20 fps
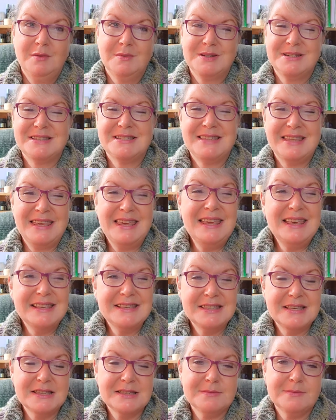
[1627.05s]
which is the
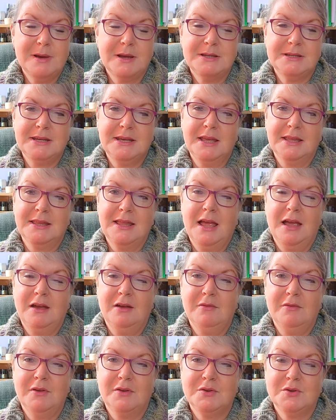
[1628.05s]
easiest way to get the
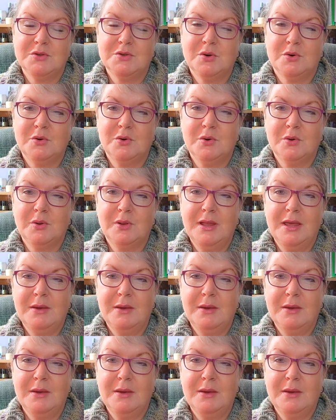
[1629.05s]
hang of the tutorial.